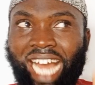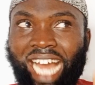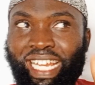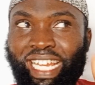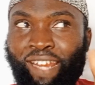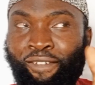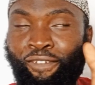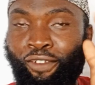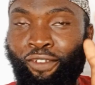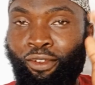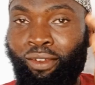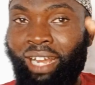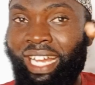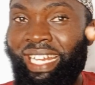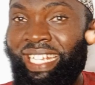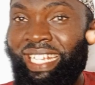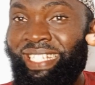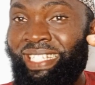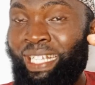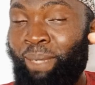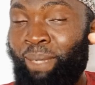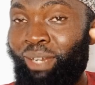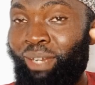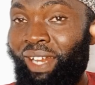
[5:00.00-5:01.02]
And if you look at the
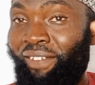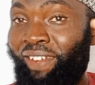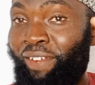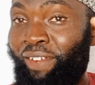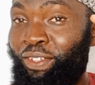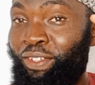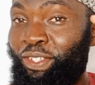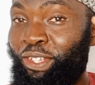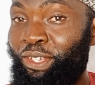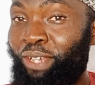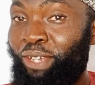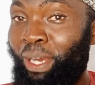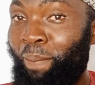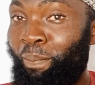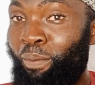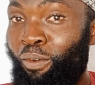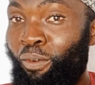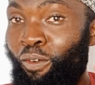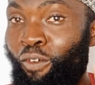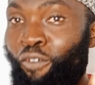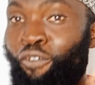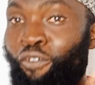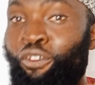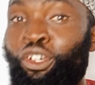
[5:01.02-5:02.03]
example I've given to you
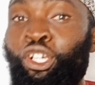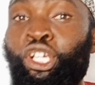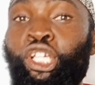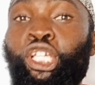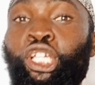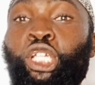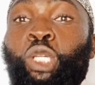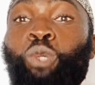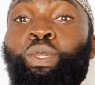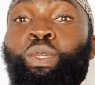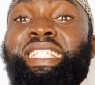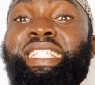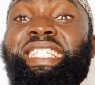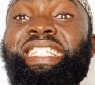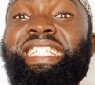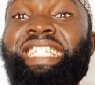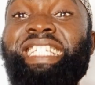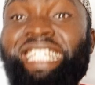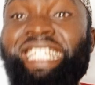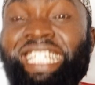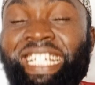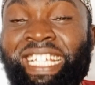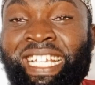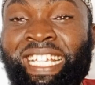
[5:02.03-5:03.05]
above, you will
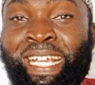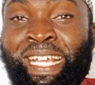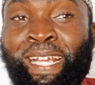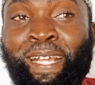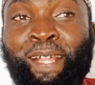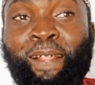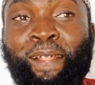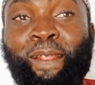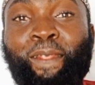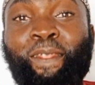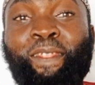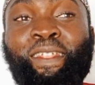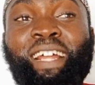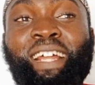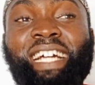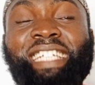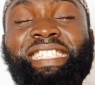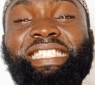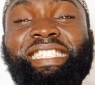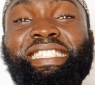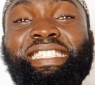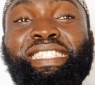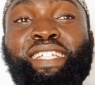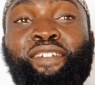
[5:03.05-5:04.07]
see
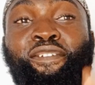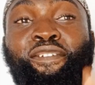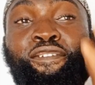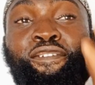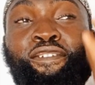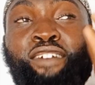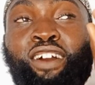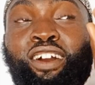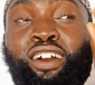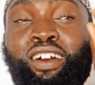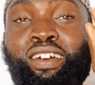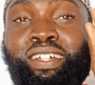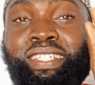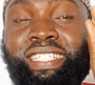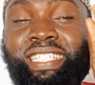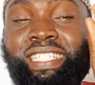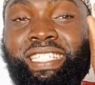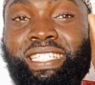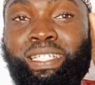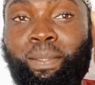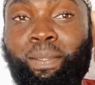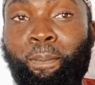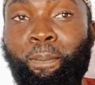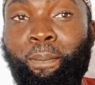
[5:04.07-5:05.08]
that the
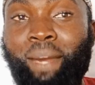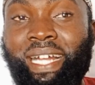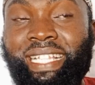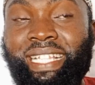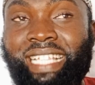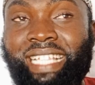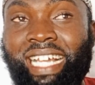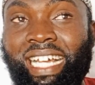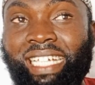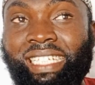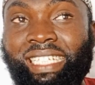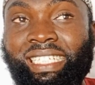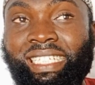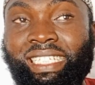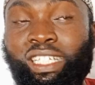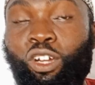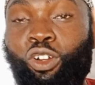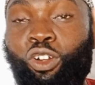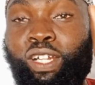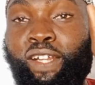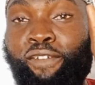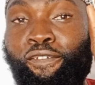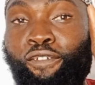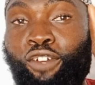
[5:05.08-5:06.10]
first pattern
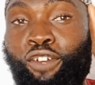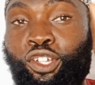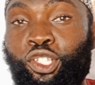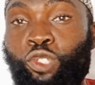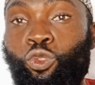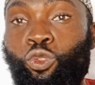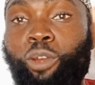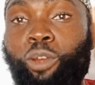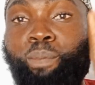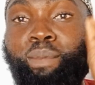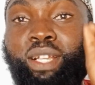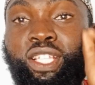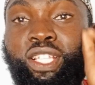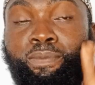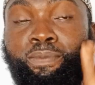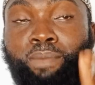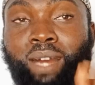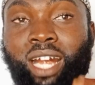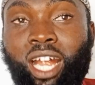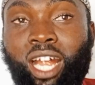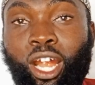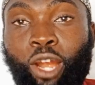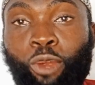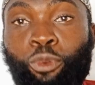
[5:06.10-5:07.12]
or the first word
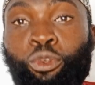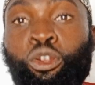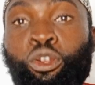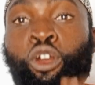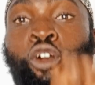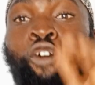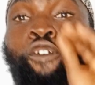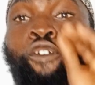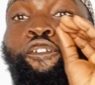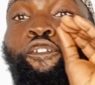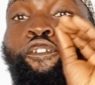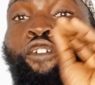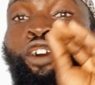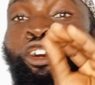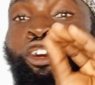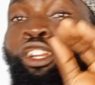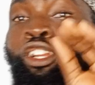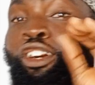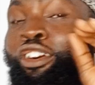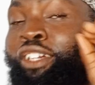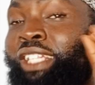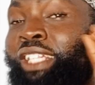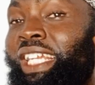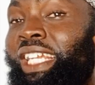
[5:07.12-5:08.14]
misbahun
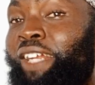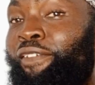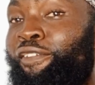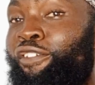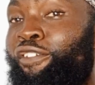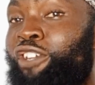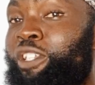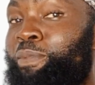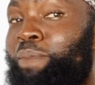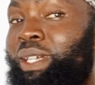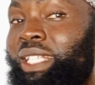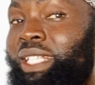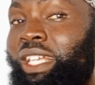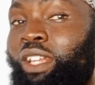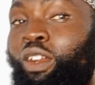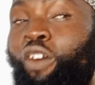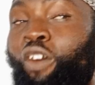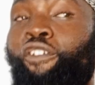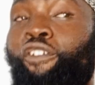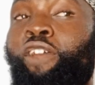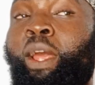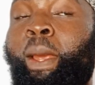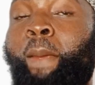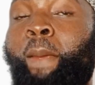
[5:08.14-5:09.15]
fall under the first pattern
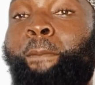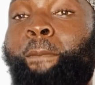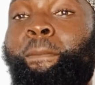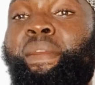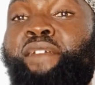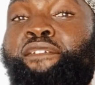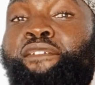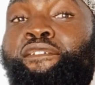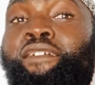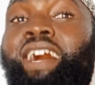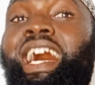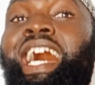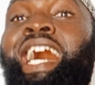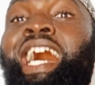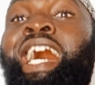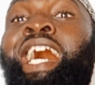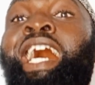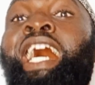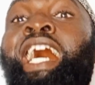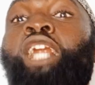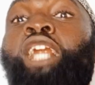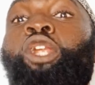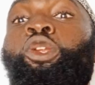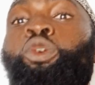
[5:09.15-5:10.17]
of
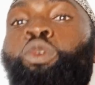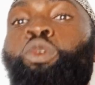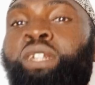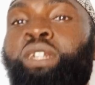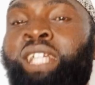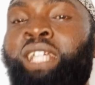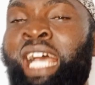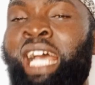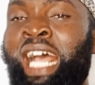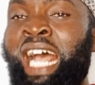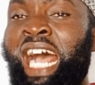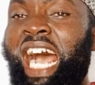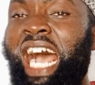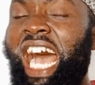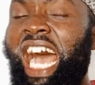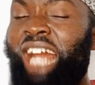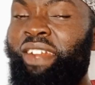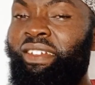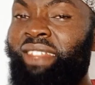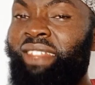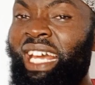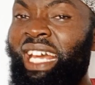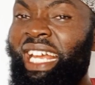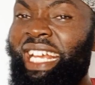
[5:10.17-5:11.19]
mif'alun.
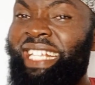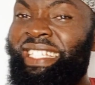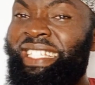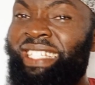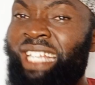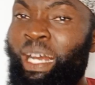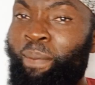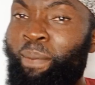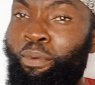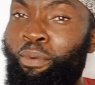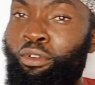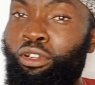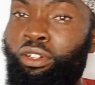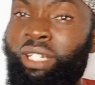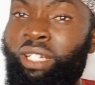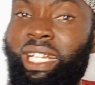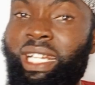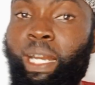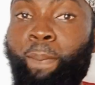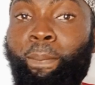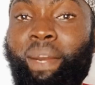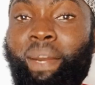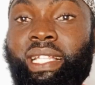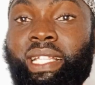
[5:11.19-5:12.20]
Another example under
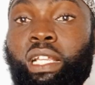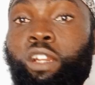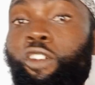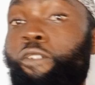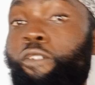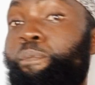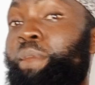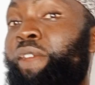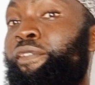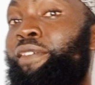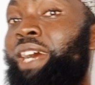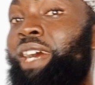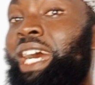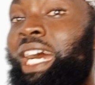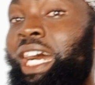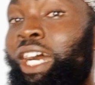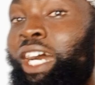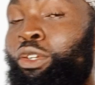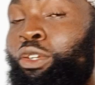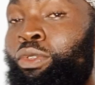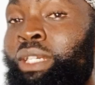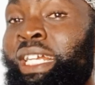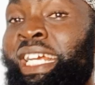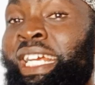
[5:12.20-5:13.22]
the pattern of
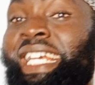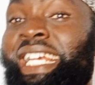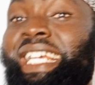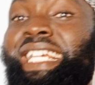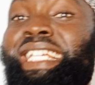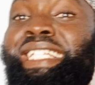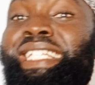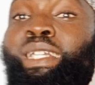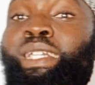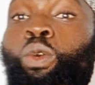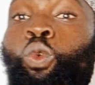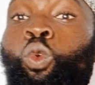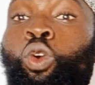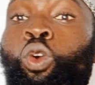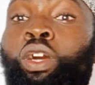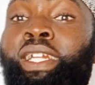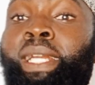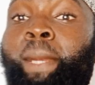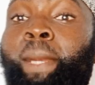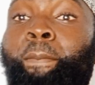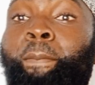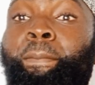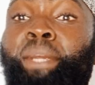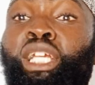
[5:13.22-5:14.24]
mif'alun is the
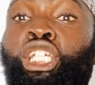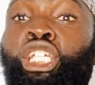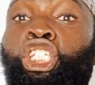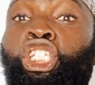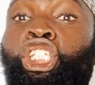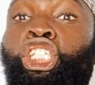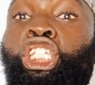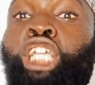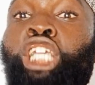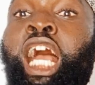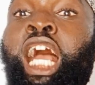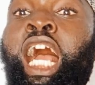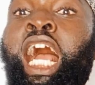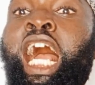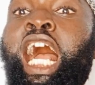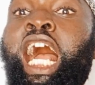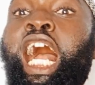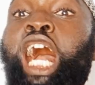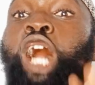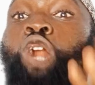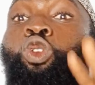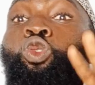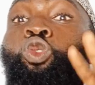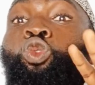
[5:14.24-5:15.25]
word
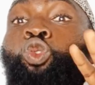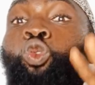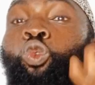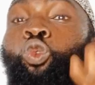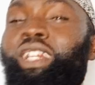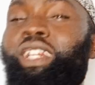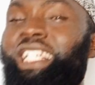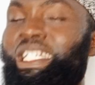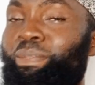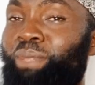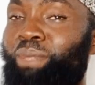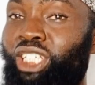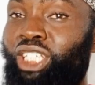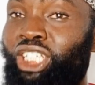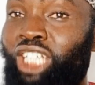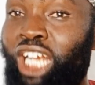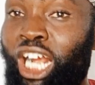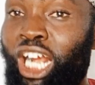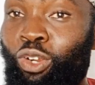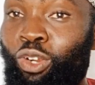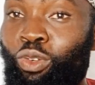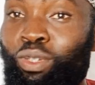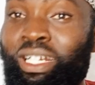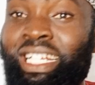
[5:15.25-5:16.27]
misharun. What is
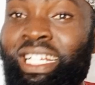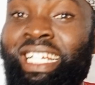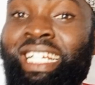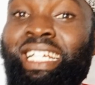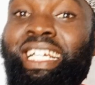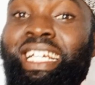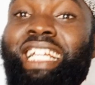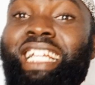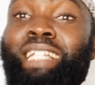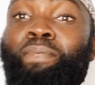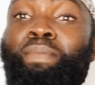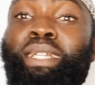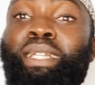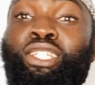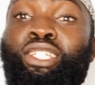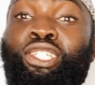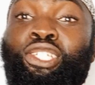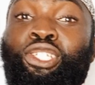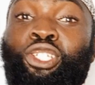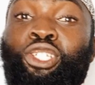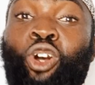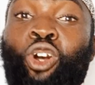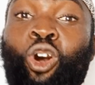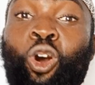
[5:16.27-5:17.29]
misharun? It means
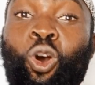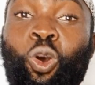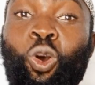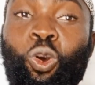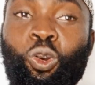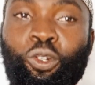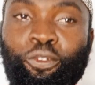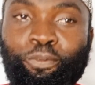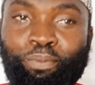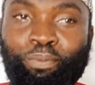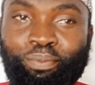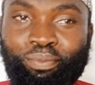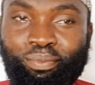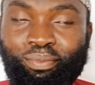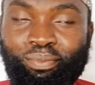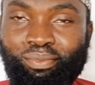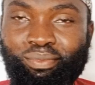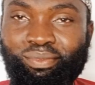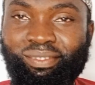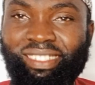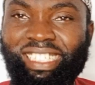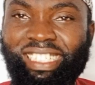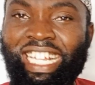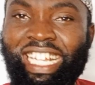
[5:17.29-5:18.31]
saw.
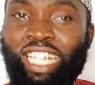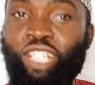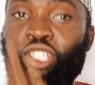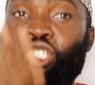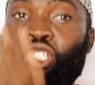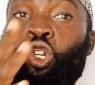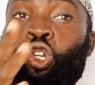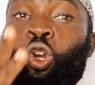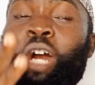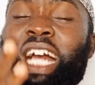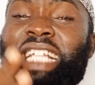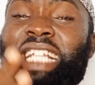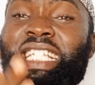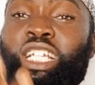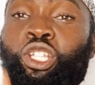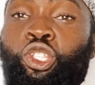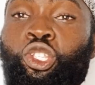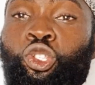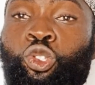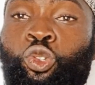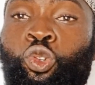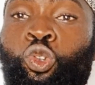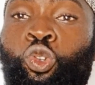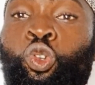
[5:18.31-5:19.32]
Saw as a
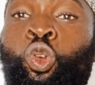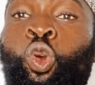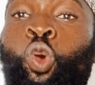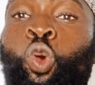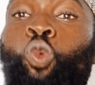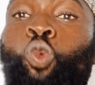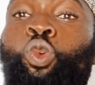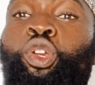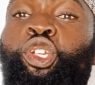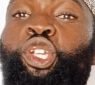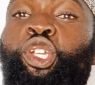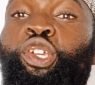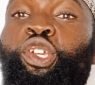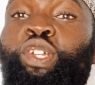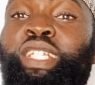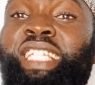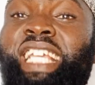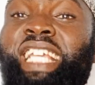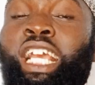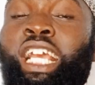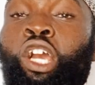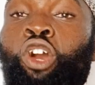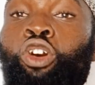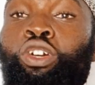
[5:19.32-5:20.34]
tool which you use
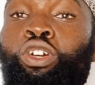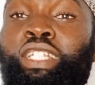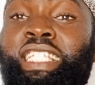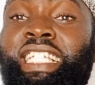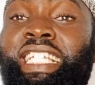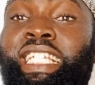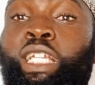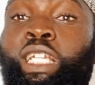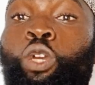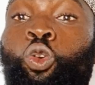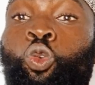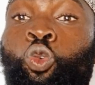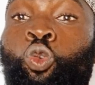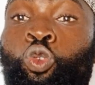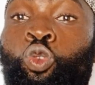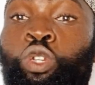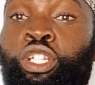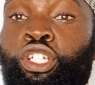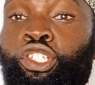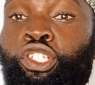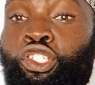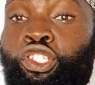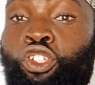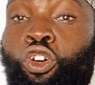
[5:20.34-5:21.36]
in cutting the
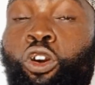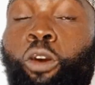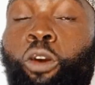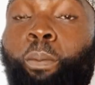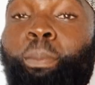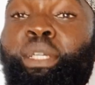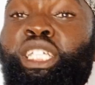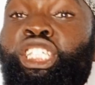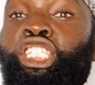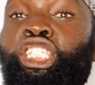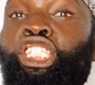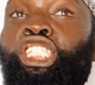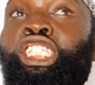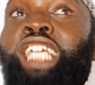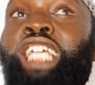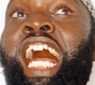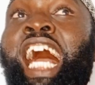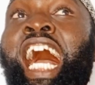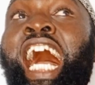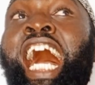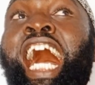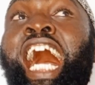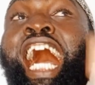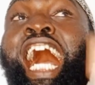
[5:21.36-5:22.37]
wood. Saw
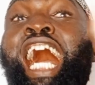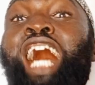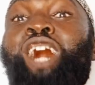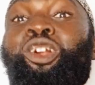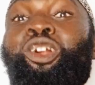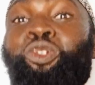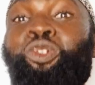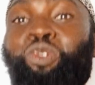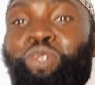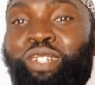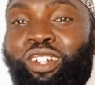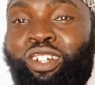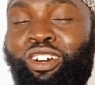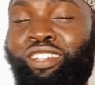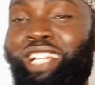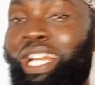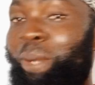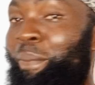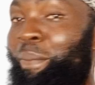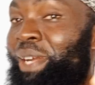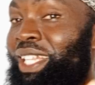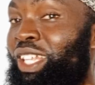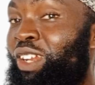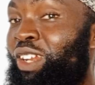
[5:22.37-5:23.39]
misharun under
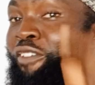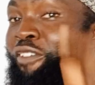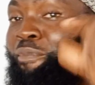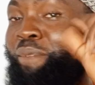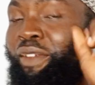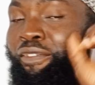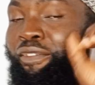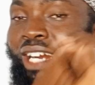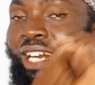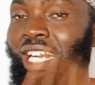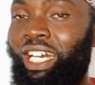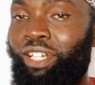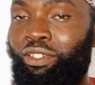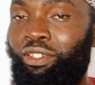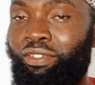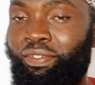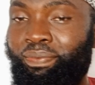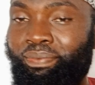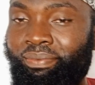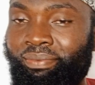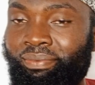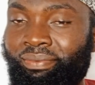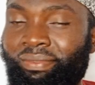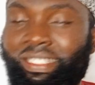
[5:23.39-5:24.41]
the pattern of
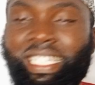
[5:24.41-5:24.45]
mif'alun.